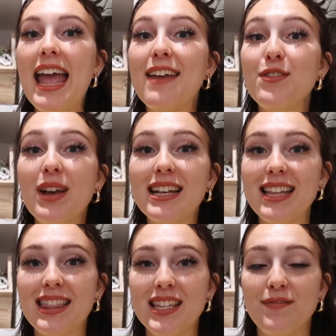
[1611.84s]
If you guys
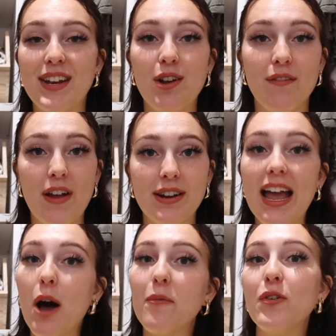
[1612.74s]
like this video and found it
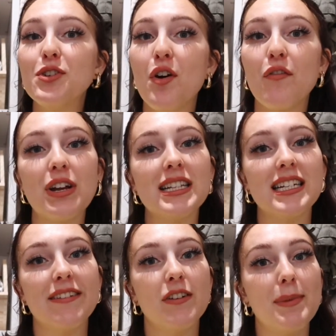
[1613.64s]
helpful, don't forget
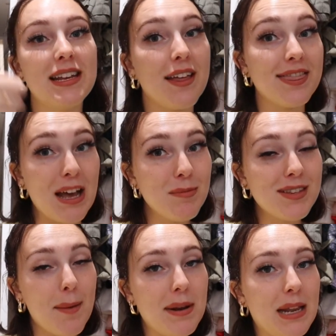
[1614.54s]
to give it a big
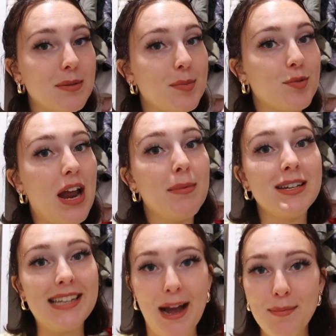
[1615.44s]
thumbs up and hit
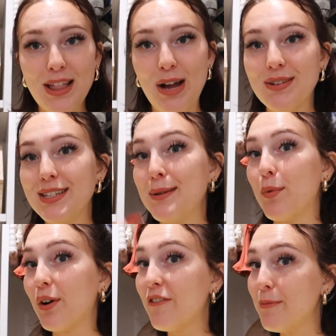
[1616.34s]
subscribe down below to see
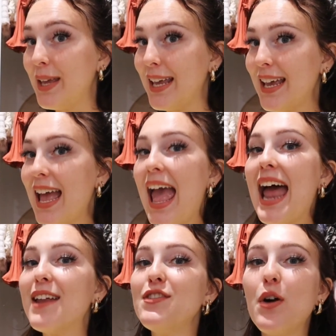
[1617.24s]
more of me.
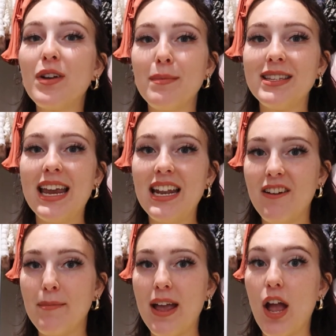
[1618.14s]
And if you don't want to miss any
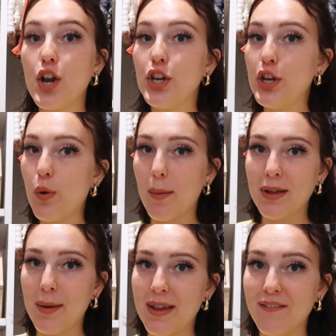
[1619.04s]
of my new
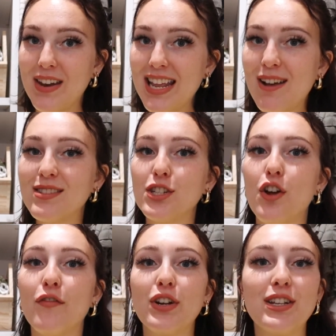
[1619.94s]
upcoming videos, then
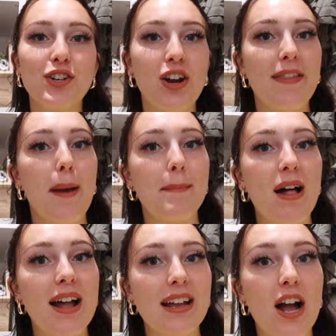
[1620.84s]
don't forget to turn on that
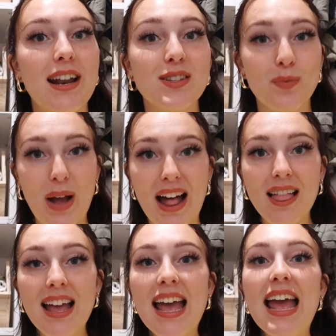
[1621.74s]
bell icon as
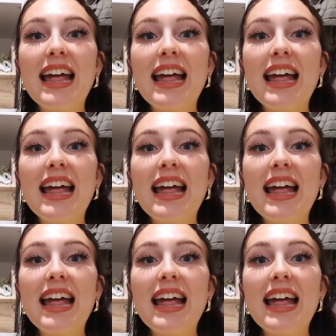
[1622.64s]
well.